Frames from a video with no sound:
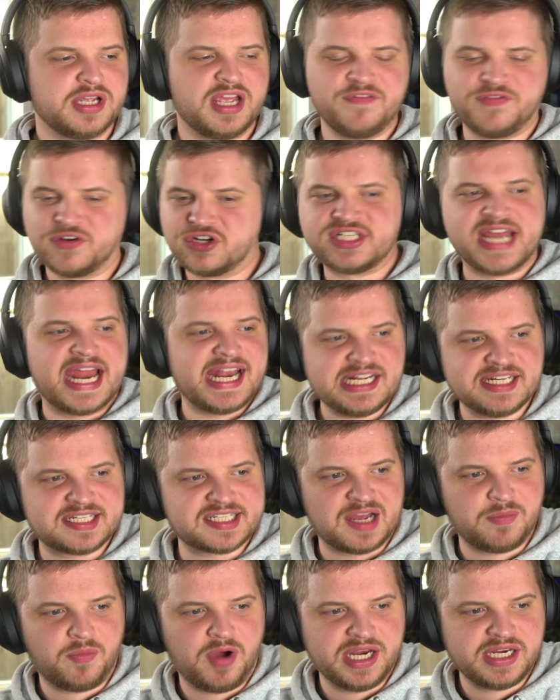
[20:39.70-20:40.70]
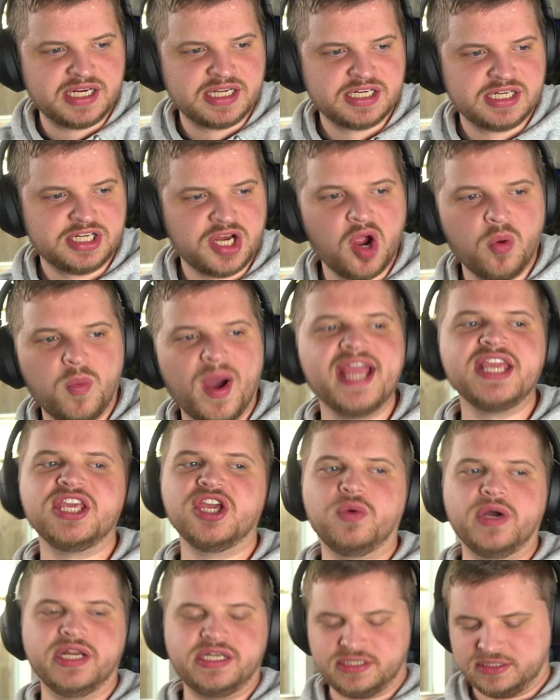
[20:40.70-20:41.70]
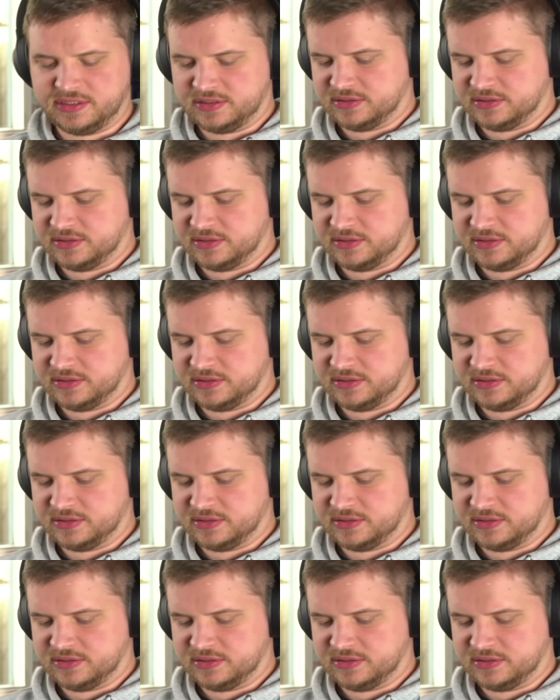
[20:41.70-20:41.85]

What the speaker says: If you're dating someone, no way you would